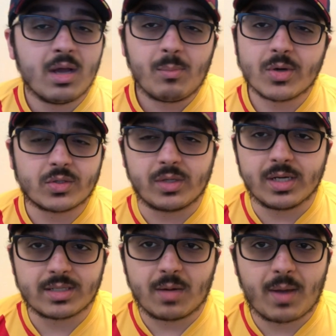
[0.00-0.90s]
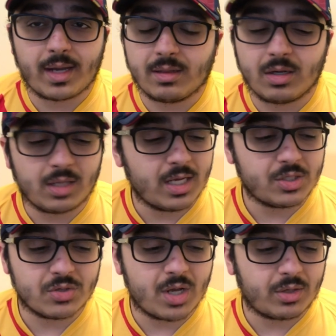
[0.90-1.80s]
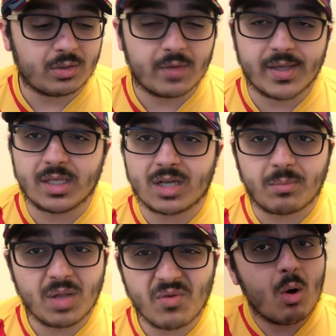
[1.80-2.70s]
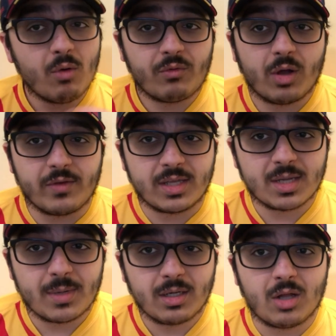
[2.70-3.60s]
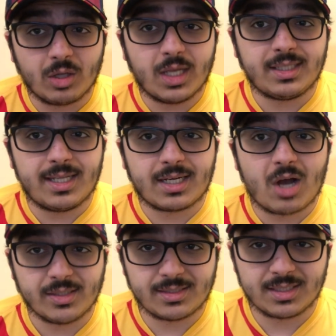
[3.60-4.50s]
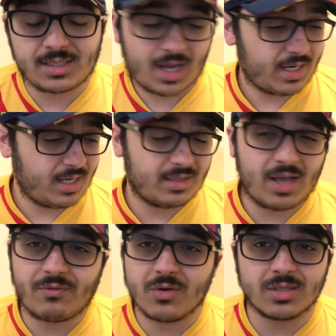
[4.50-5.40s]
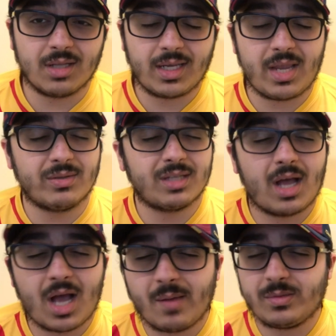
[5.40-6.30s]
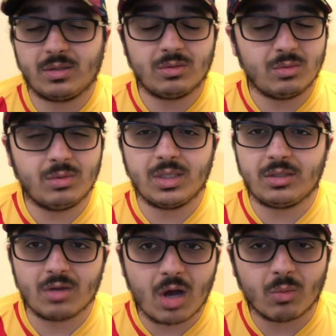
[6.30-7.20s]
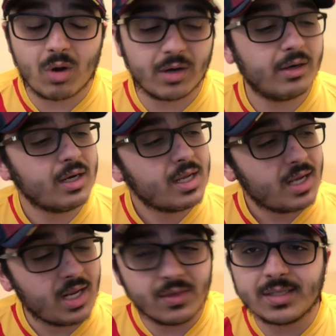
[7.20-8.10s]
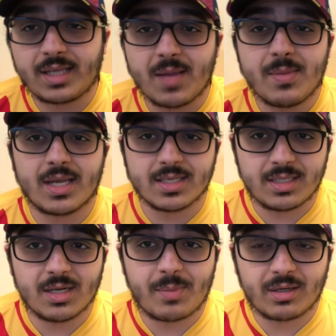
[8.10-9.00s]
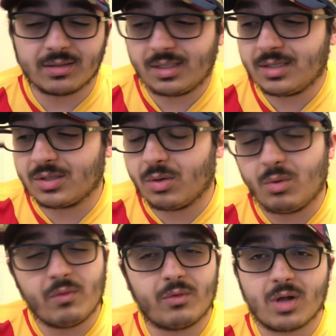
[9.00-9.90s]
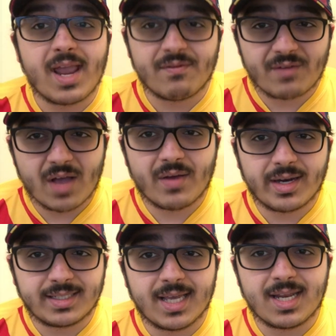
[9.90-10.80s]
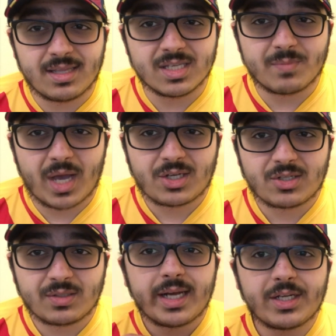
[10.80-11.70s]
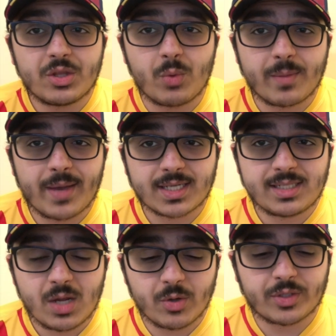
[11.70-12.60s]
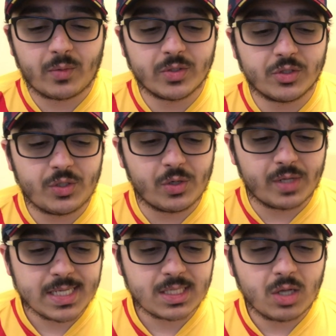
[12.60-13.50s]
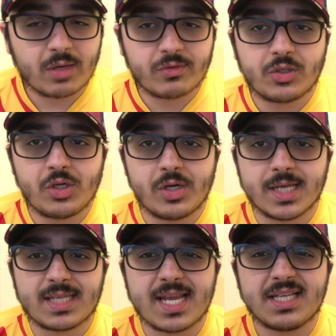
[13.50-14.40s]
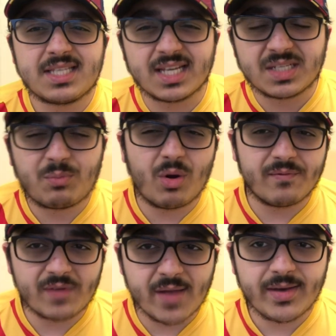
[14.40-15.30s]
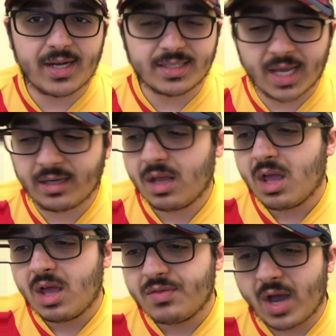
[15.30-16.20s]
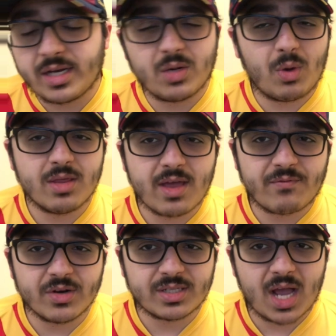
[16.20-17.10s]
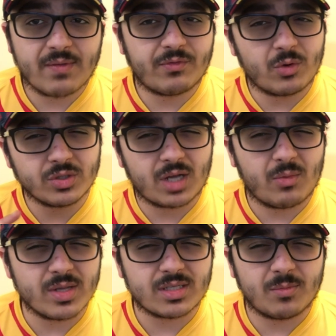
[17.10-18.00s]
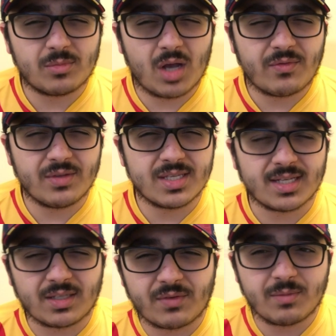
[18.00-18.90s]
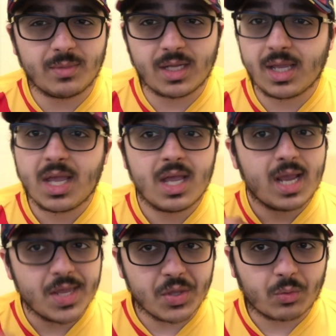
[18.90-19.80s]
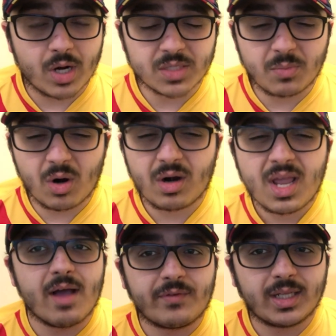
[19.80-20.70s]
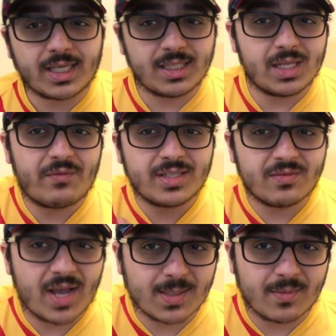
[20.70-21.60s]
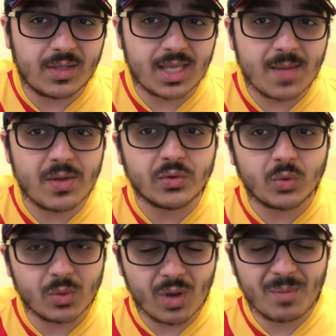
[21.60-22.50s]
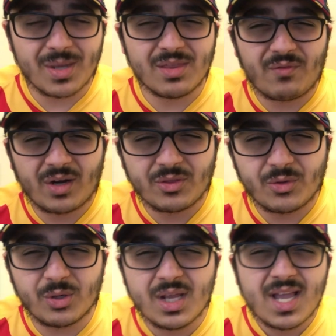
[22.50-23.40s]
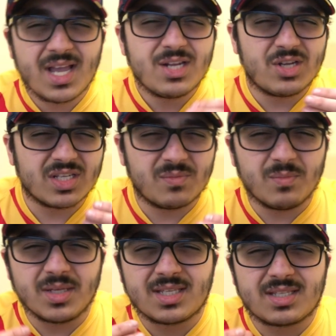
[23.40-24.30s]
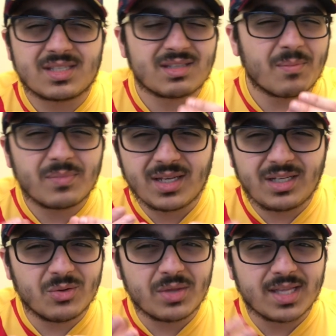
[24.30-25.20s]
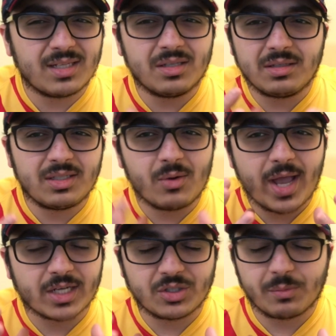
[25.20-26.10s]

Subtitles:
Barcelona need a center back. Lenglet is just not good enough at the top level. Overall, if you think about it, Lenglet did cause us this tie. In that first leg, he was absolutely dog water. And this game, he conceded a penalty. So overall, a 5 out of 10 in this match. Into the wing backs now, we'll start off with Serginho Des. I'll give Serginho Des a 6.5 out of 10. Thought he did well in that first half. Of course, got subbed off in the 65th minute. hit the crossbar. I felt like in the defensive aspect of the game he was doing well, but in the final third just missed something, that little, extra